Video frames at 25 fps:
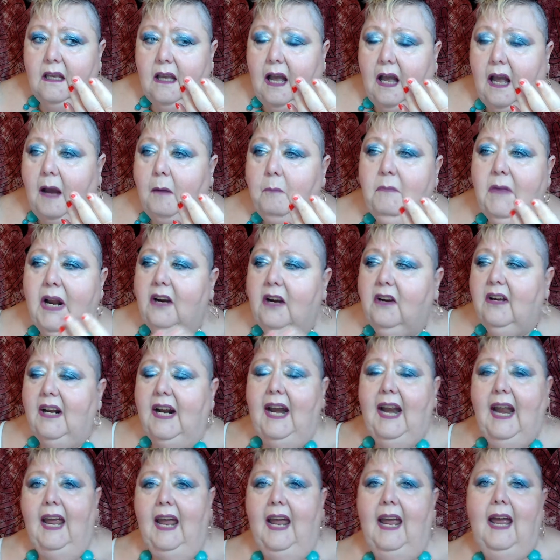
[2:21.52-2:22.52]
I'm not
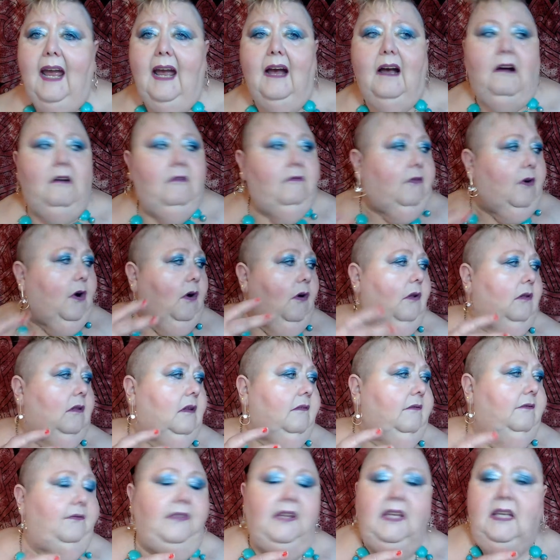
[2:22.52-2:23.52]
going to have
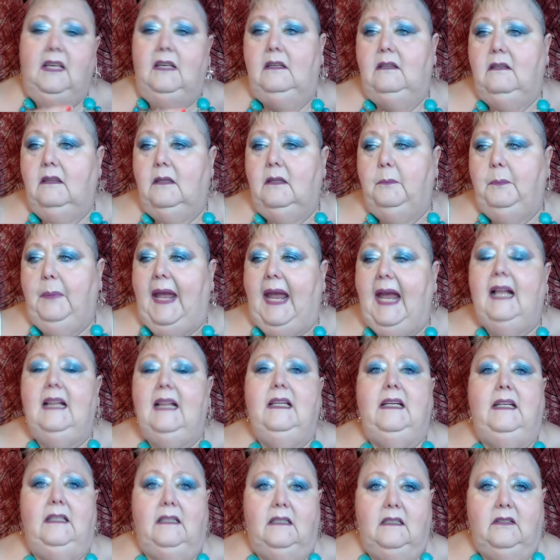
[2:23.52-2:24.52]
all of the
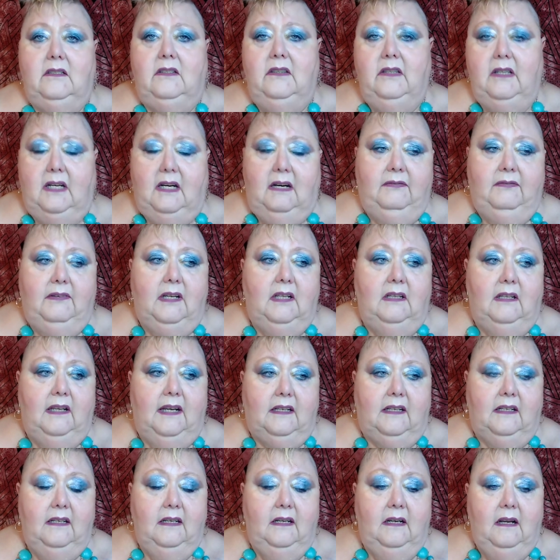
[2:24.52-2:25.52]
palettes that I've
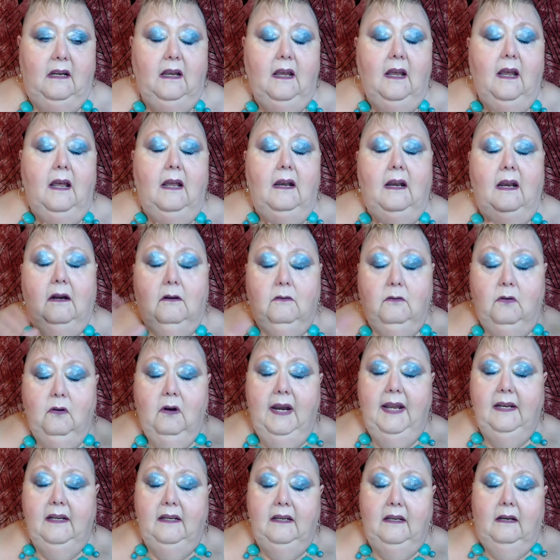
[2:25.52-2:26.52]
collected. Now,
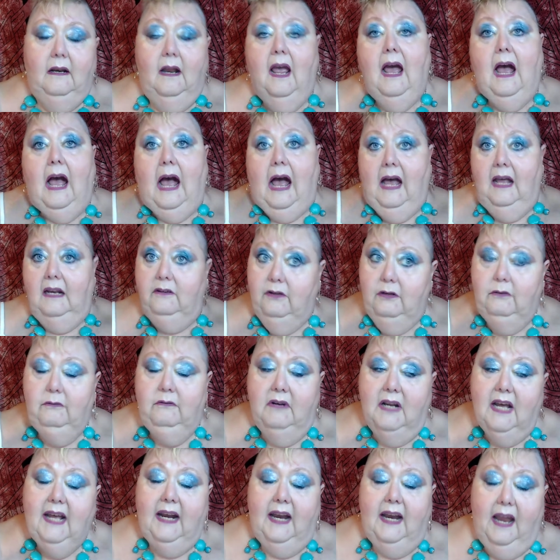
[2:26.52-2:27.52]
granted, I do
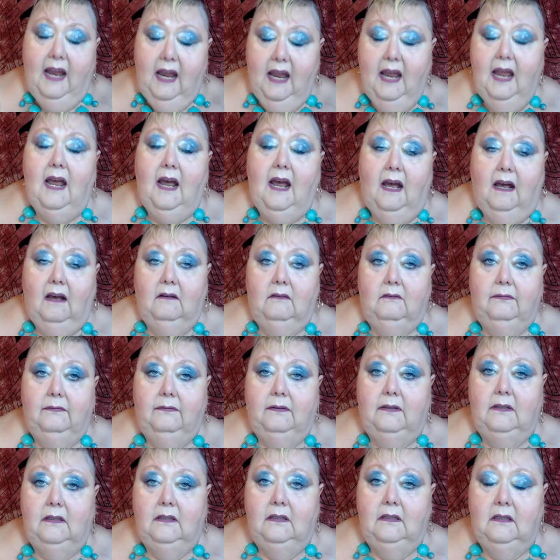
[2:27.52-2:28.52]
not have
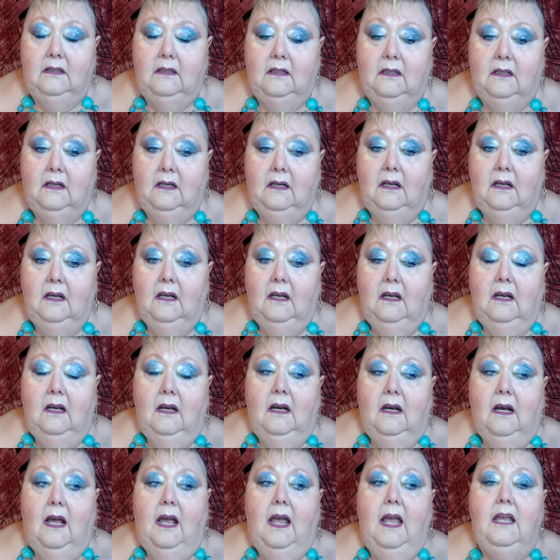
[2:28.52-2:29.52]

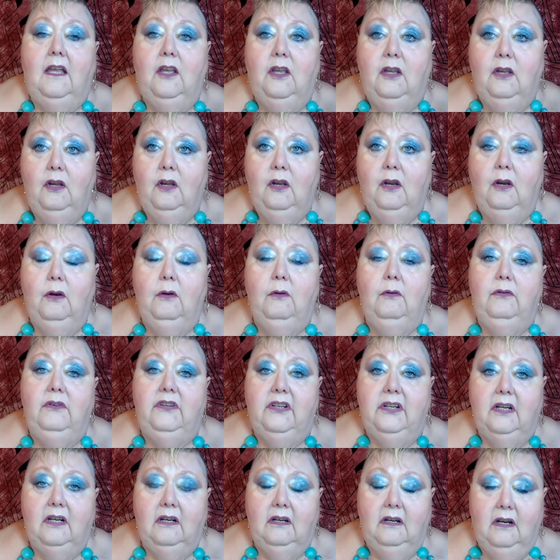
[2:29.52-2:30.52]
a
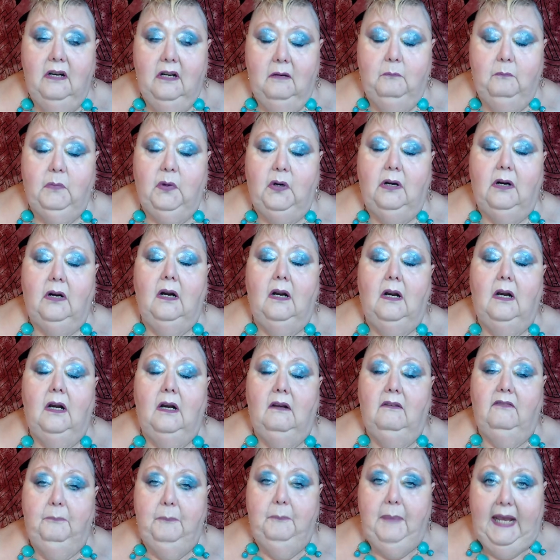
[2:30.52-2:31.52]
huge number
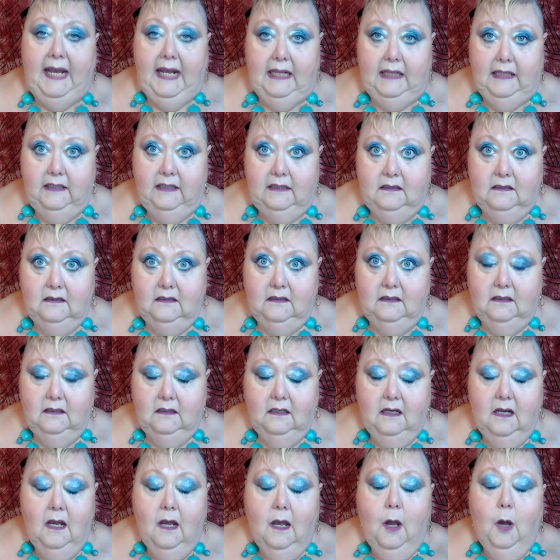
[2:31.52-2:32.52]
of palettes,
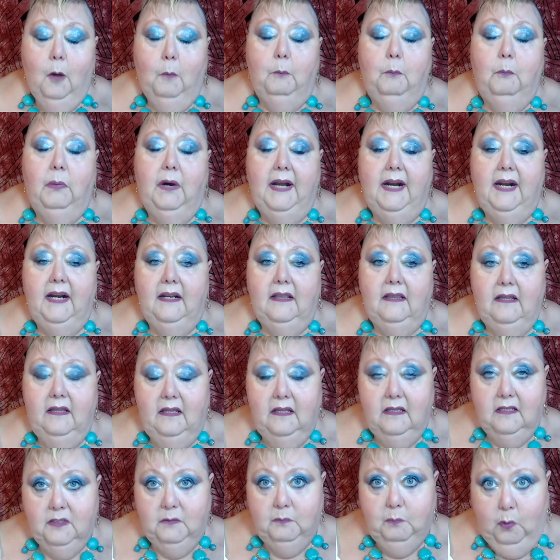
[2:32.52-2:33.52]
but at
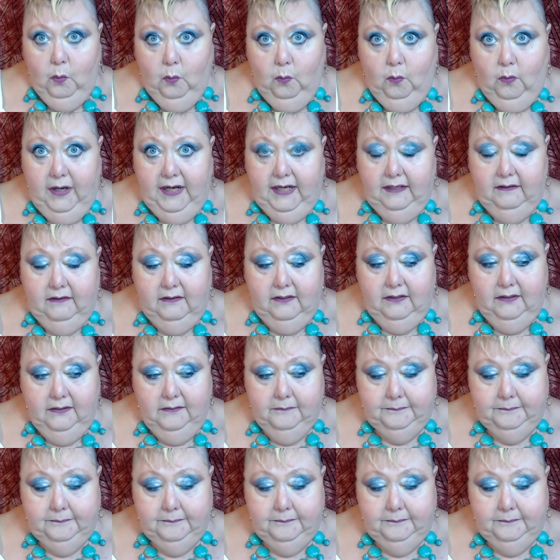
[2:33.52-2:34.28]
this point,